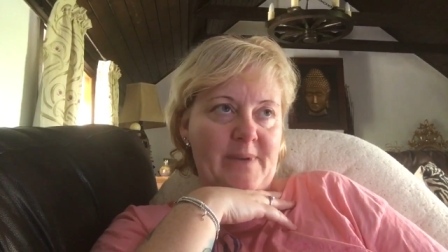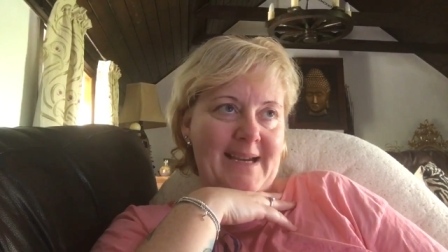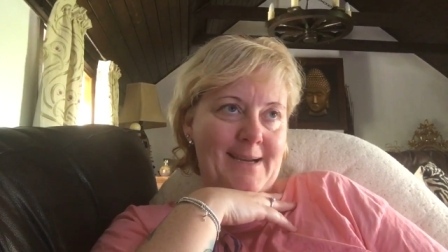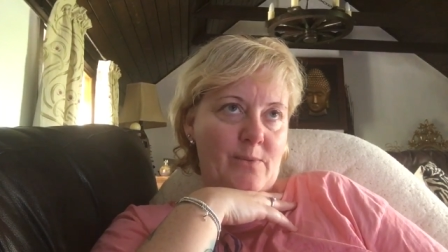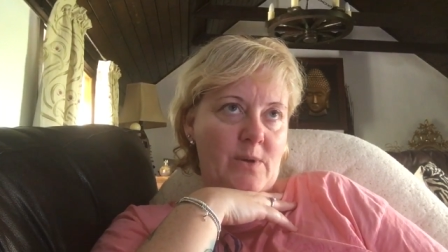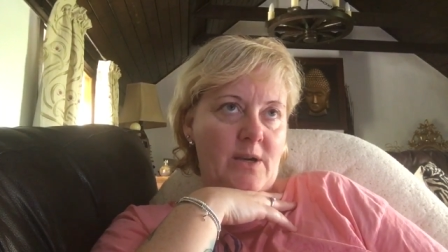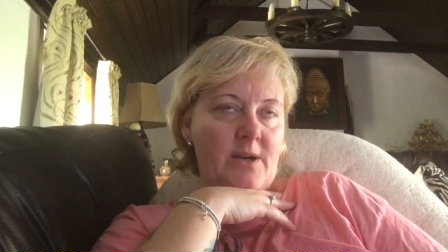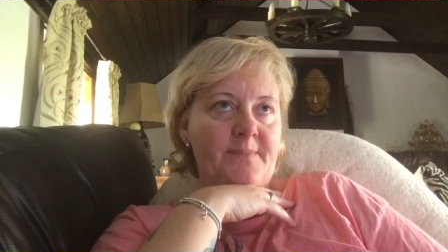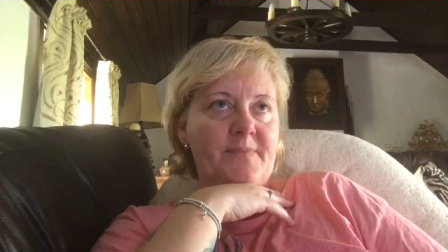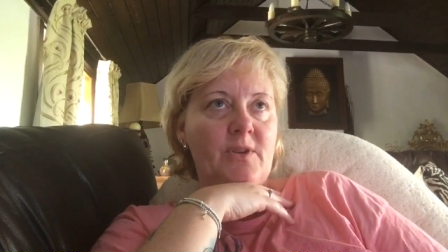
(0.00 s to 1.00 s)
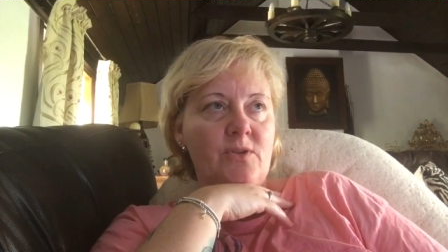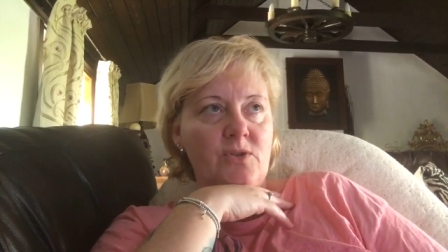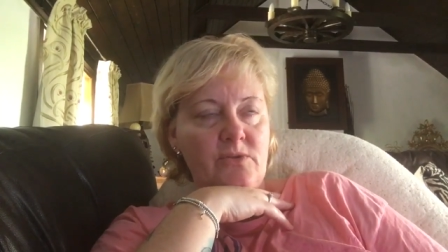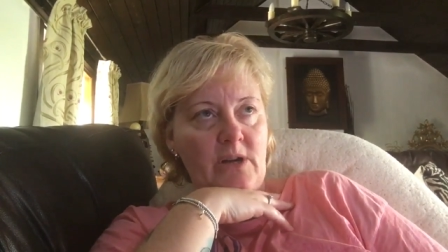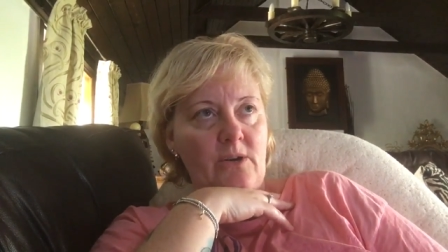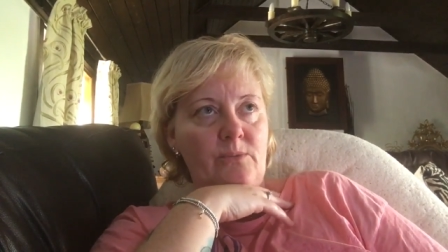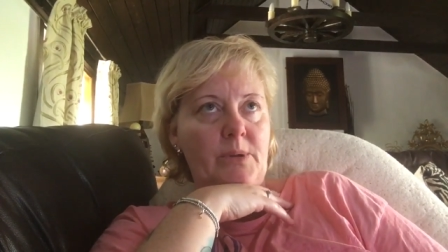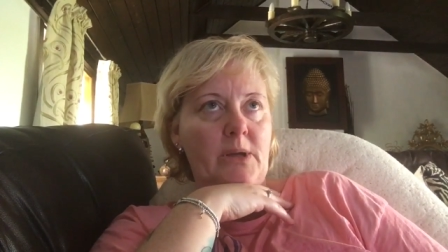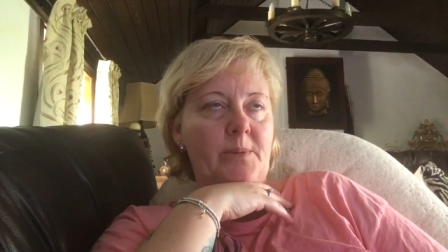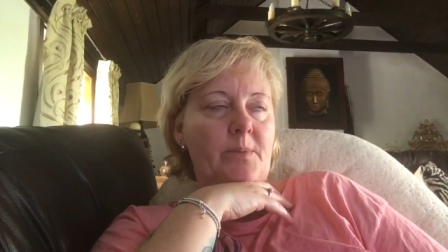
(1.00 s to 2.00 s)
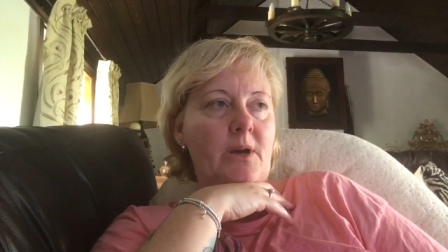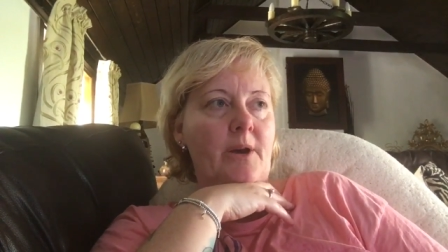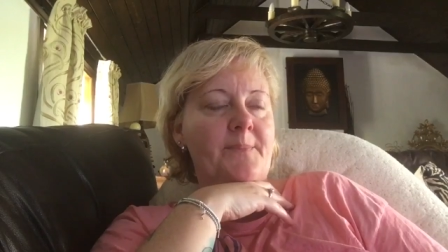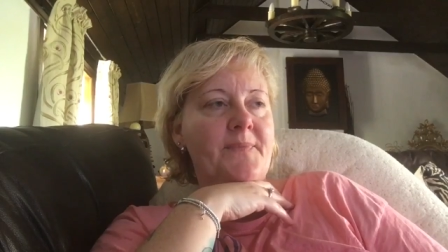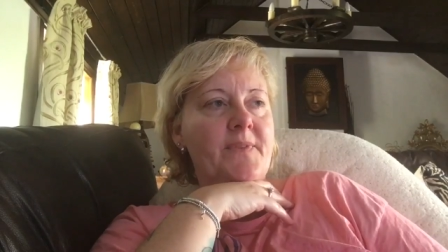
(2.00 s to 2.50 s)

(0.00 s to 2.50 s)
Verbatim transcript: power, control, blah, blah, blah.